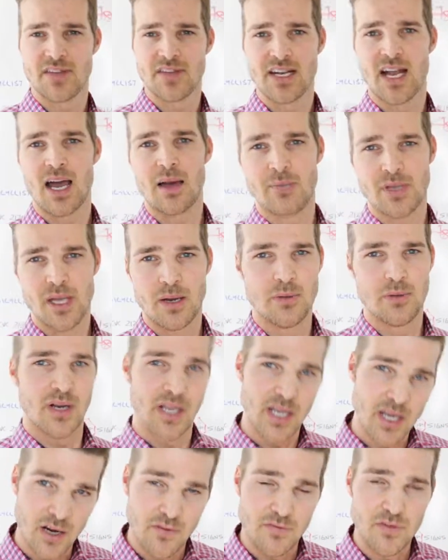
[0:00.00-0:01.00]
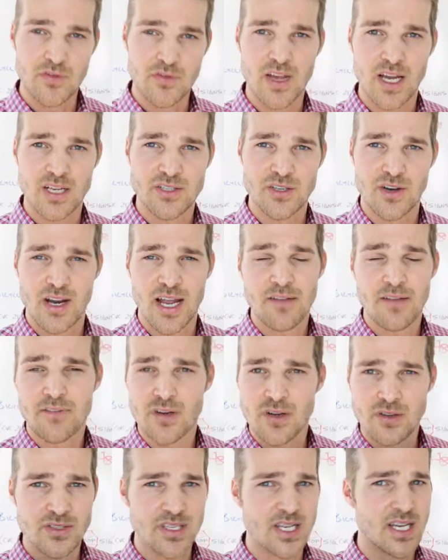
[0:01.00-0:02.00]
to not be able to hear. If you've got your
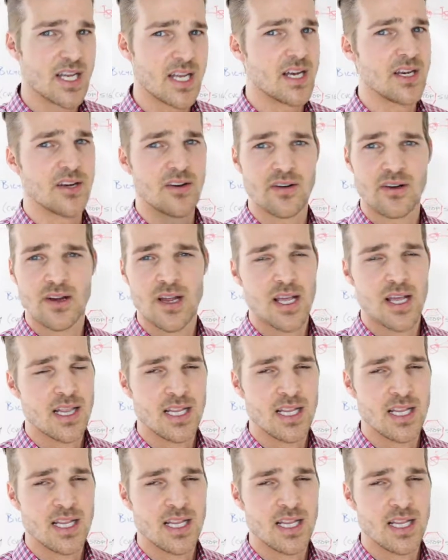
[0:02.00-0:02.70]
headphones in and you're